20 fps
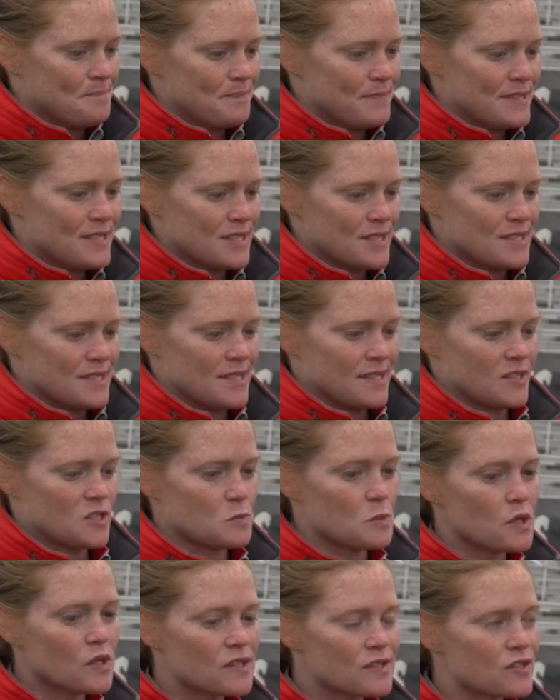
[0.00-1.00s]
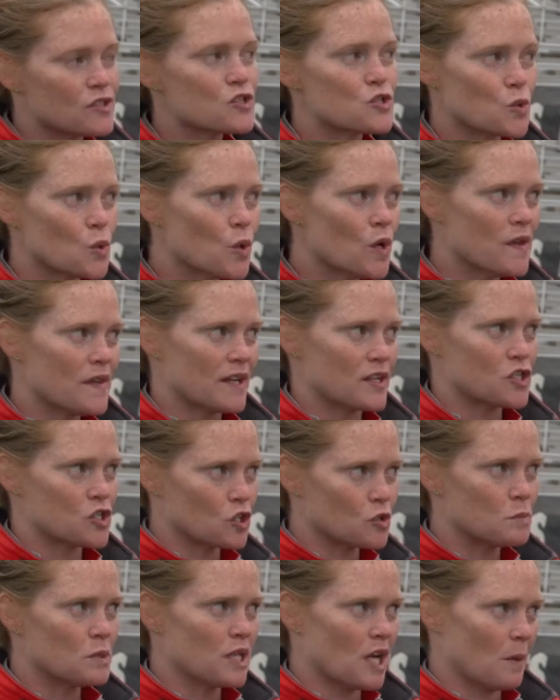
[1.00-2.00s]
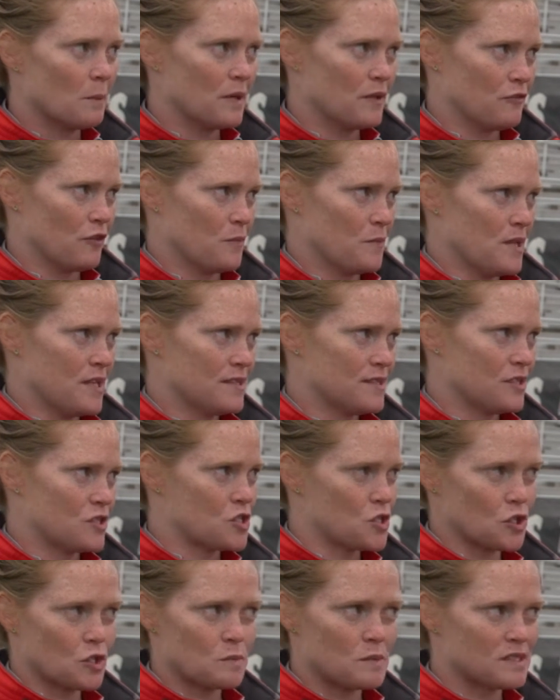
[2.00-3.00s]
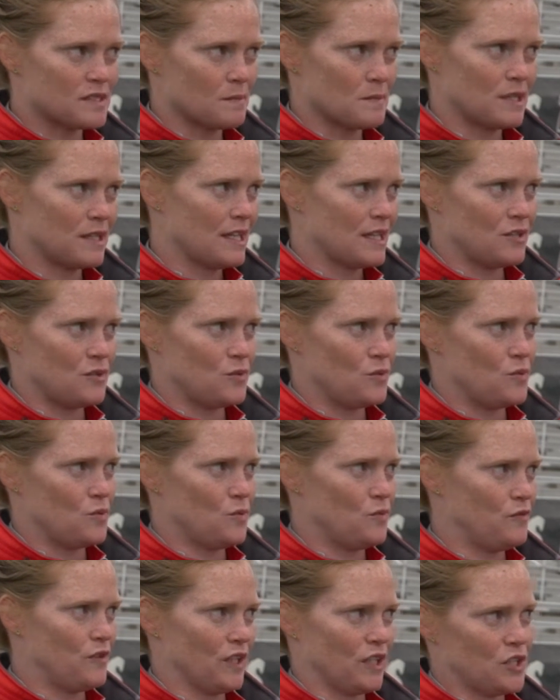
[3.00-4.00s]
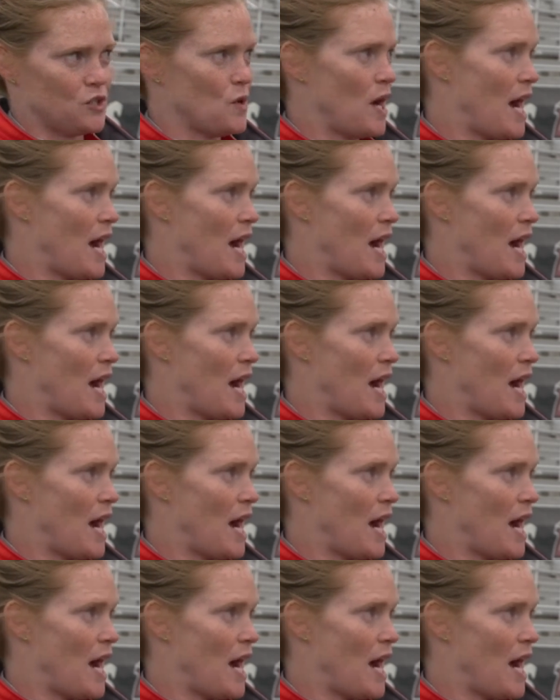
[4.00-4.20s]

just experience the joy that should be coming from this. It shouldn't be something that you feel like you